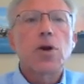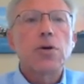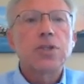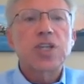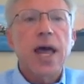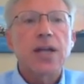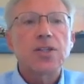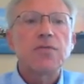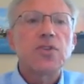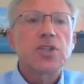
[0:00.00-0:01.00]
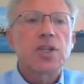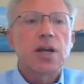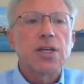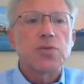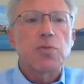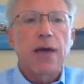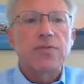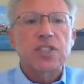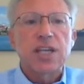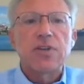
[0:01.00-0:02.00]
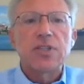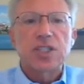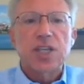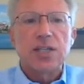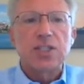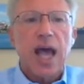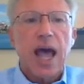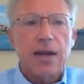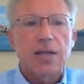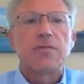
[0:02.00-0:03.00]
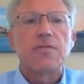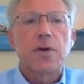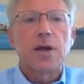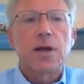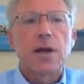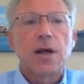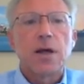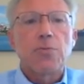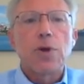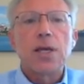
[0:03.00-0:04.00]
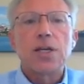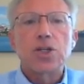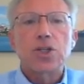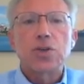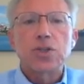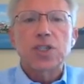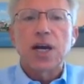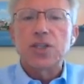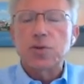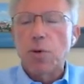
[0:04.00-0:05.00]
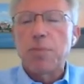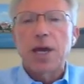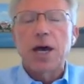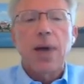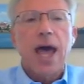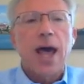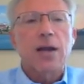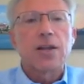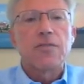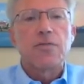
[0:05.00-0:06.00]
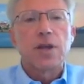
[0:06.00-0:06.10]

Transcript: Current status of the study is we have seven sites active. Three additional sites will become active